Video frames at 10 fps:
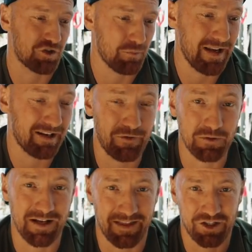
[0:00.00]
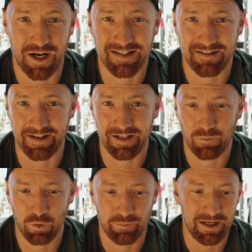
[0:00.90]
to me it feels like the just thing
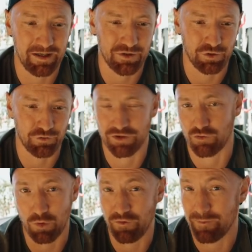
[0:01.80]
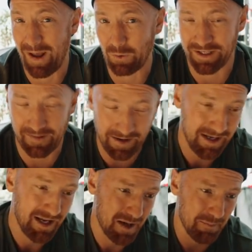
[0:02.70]
would be to just remove the ban altogether.
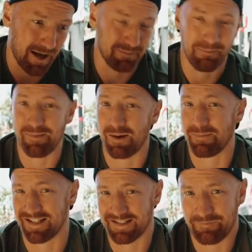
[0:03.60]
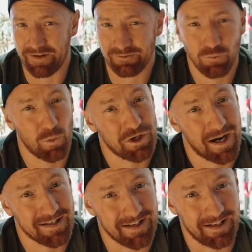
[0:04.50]
But maybe I'm missing something. What do you
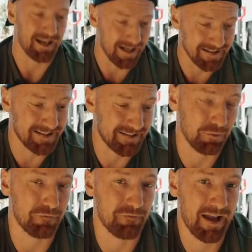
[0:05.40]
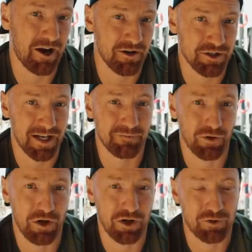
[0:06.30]
guys think? Is it still fair and just for
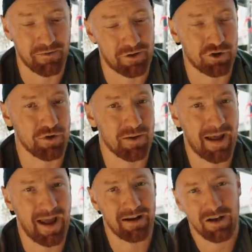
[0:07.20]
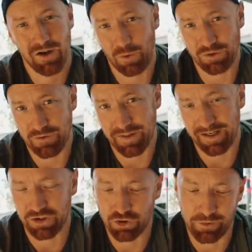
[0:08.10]
her to have the two-year ban, or do you
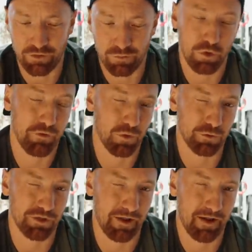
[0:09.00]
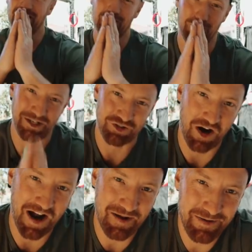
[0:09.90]
think it should be removed altogether? My
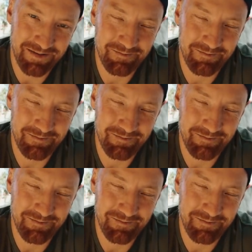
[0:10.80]
tribe,